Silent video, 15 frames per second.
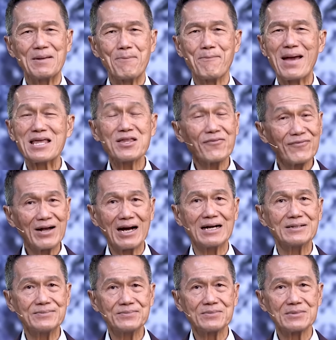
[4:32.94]
men of
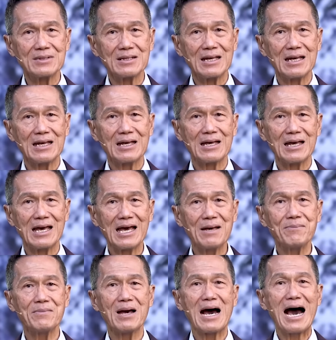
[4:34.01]
God
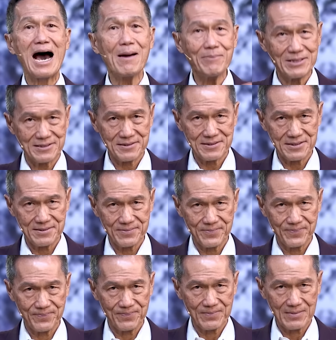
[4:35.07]
have habits,
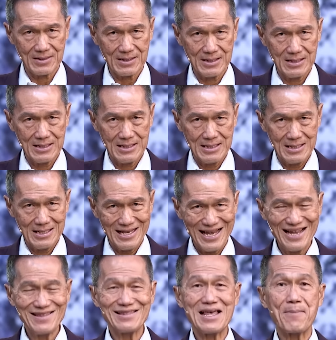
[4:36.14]

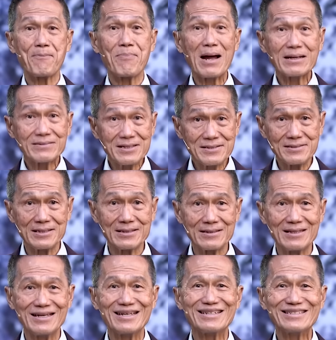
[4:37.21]
and they practice
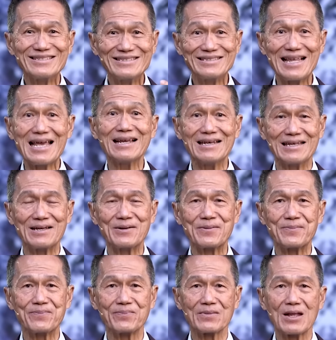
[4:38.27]
it daily.
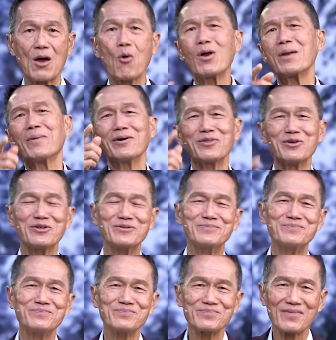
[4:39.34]
What about you?
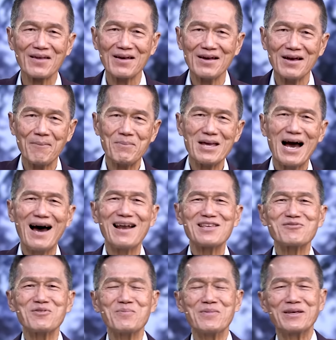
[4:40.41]
Be
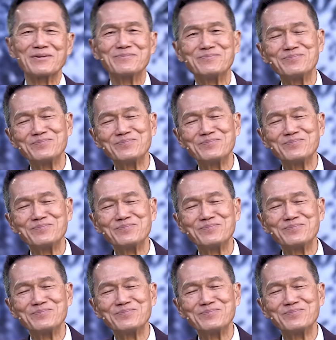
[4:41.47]
honest with me.